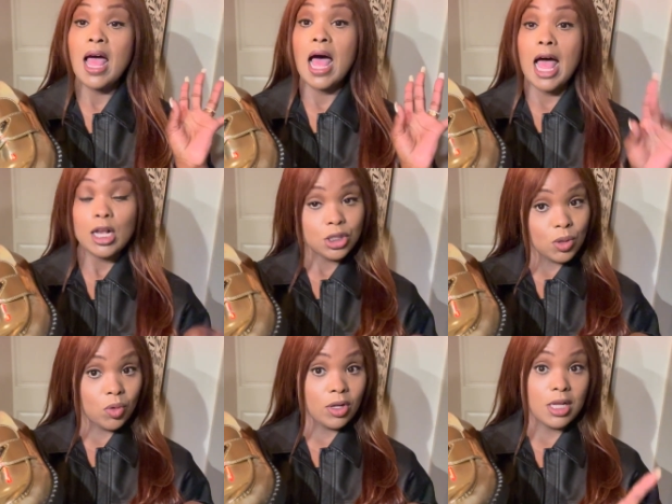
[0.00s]
I actually
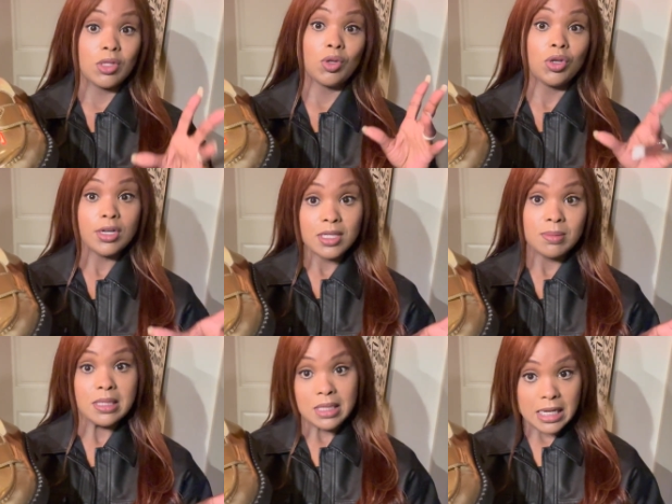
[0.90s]
wore these on
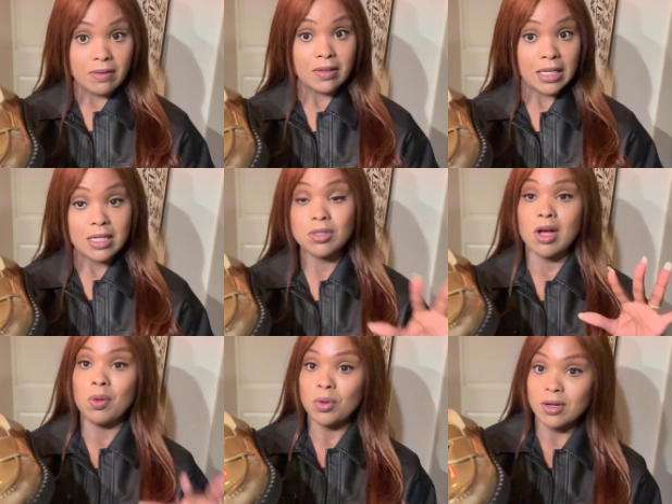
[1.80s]
Christmas evening. So
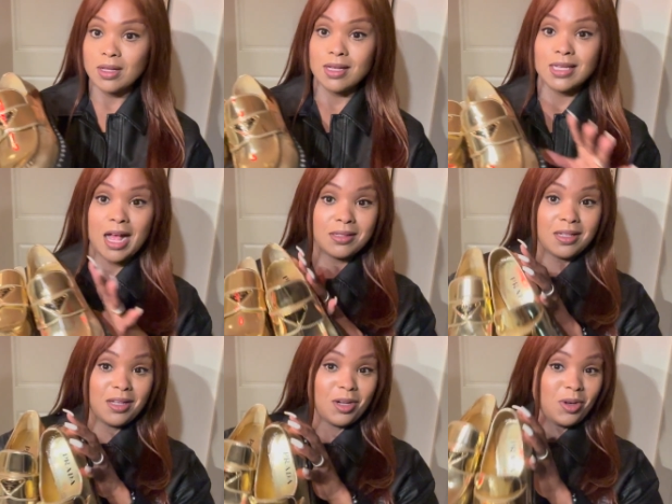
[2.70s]
I wore these out to
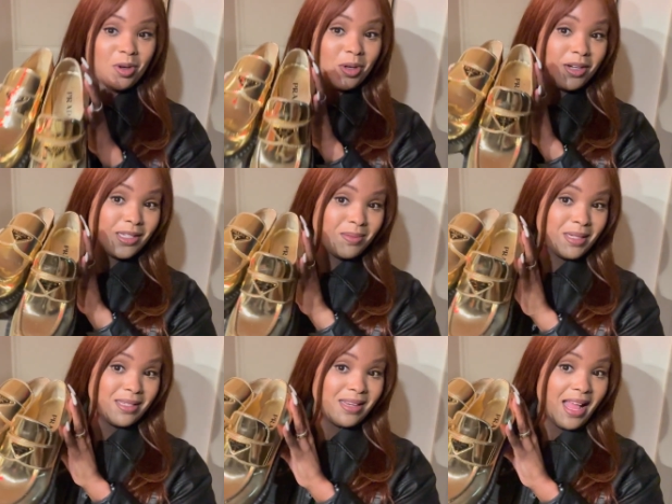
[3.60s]
dinner on
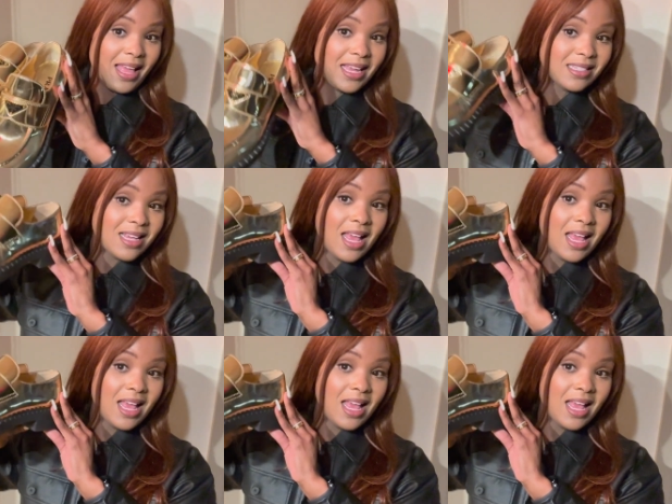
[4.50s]
Christmas night.